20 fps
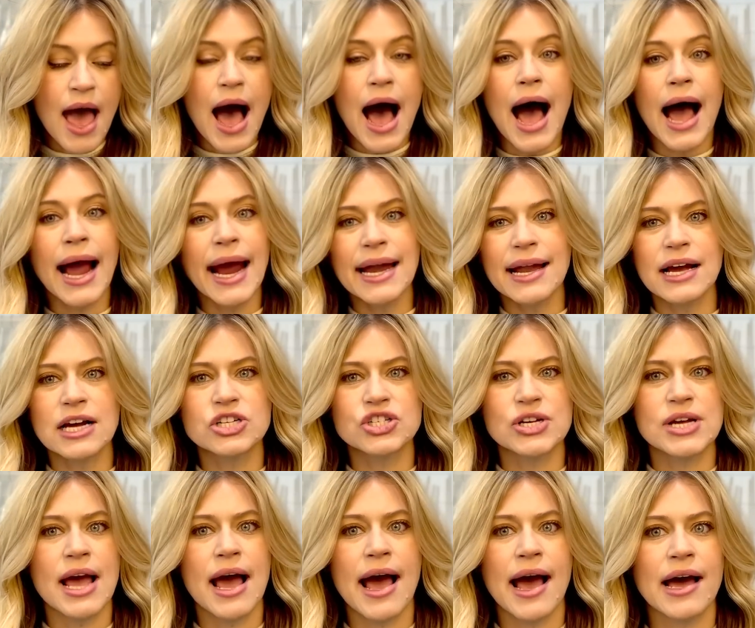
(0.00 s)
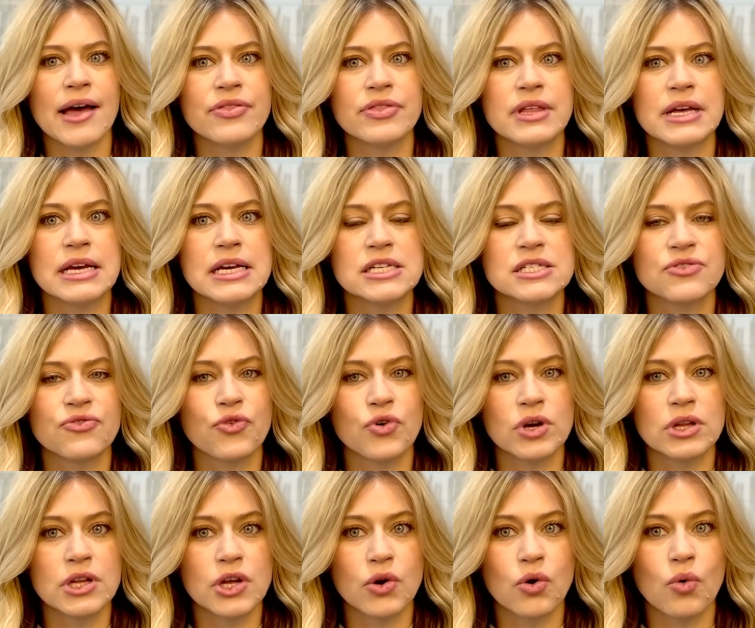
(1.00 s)
I had actually had these for a
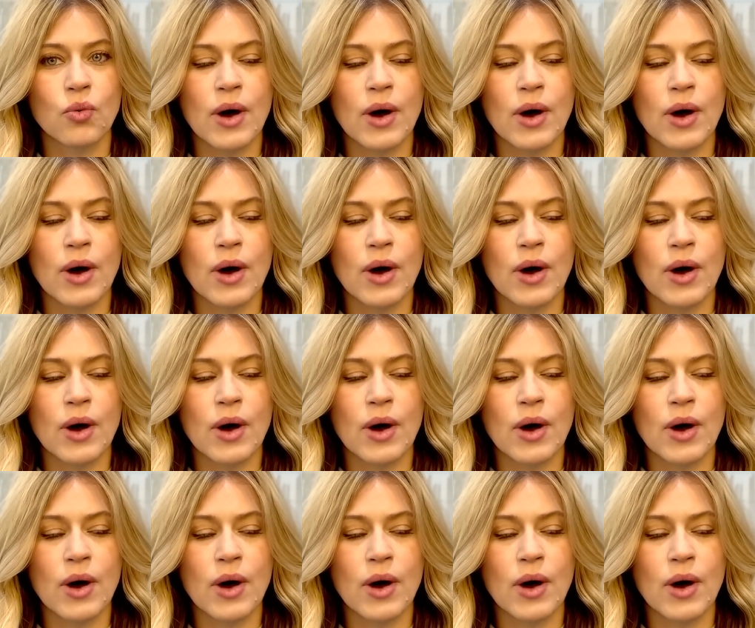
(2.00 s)
little